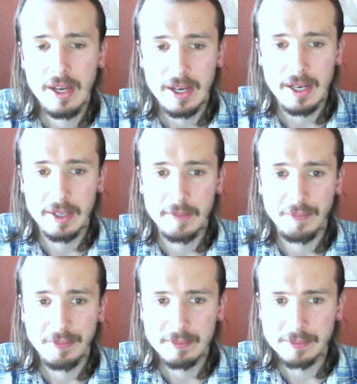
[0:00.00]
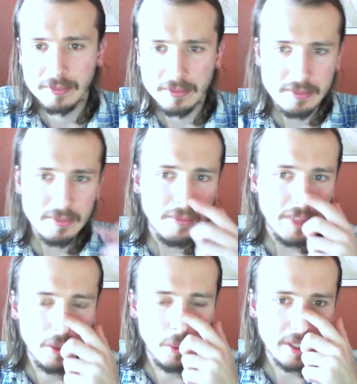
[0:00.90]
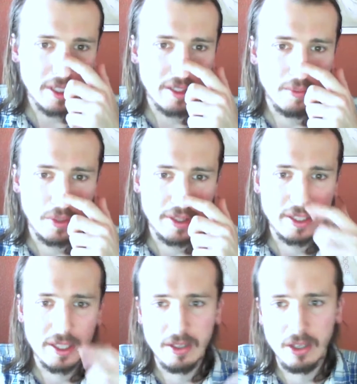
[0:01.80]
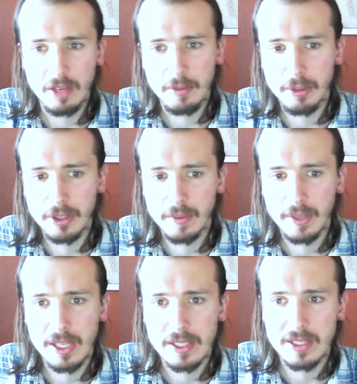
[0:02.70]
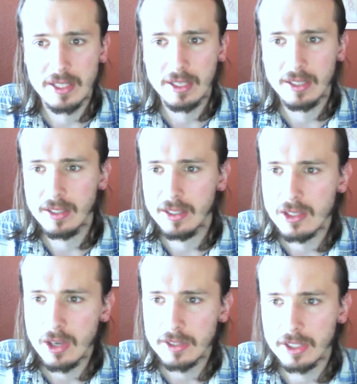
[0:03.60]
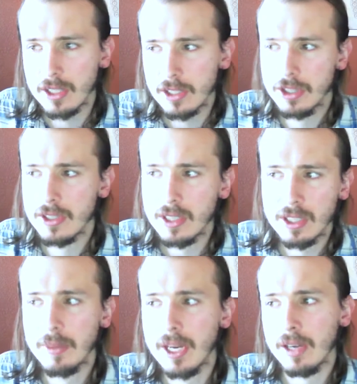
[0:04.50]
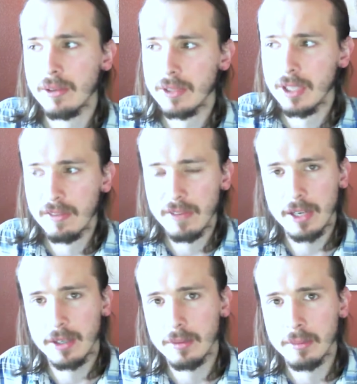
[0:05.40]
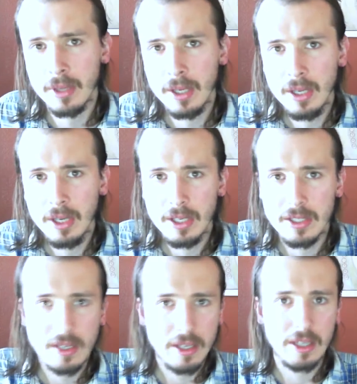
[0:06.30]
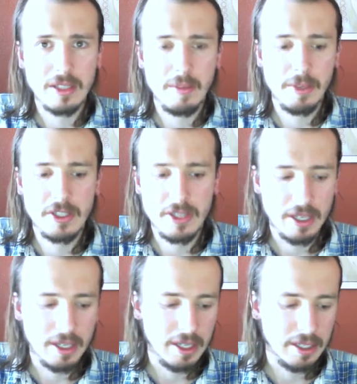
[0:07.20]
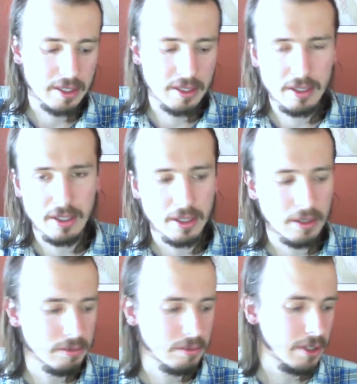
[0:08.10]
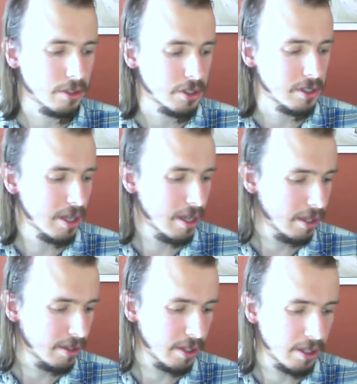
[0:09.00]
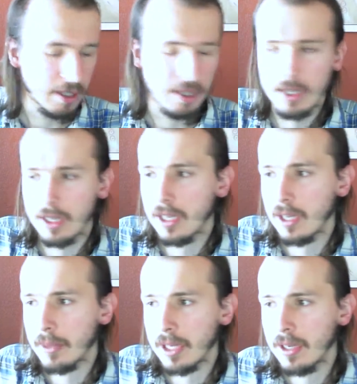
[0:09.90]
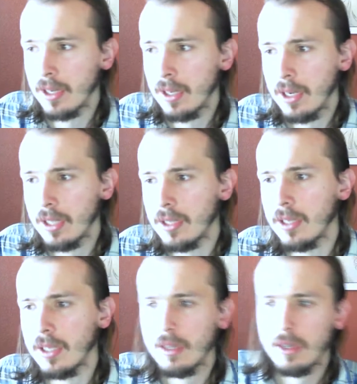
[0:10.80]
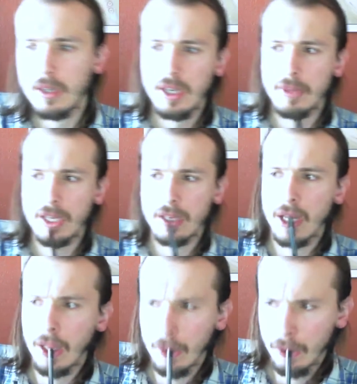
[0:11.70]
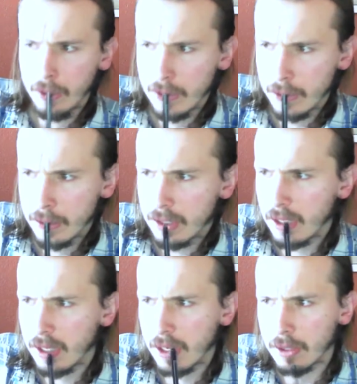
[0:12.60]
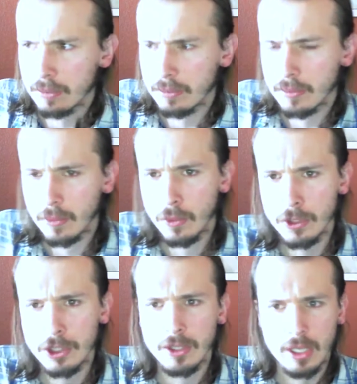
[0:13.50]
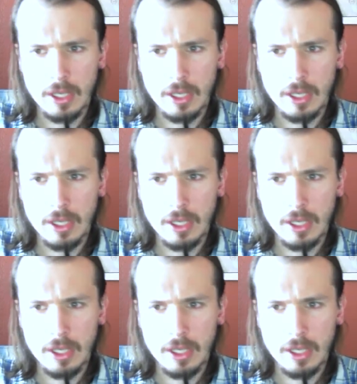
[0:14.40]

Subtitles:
And one thing that a lot of people don't realize is that this hot technology is not coming out in a vacuum. It's not like somebody sitting and, you know, they're just thinking, I gotta get a pen, and they're like, hey man, you know, we should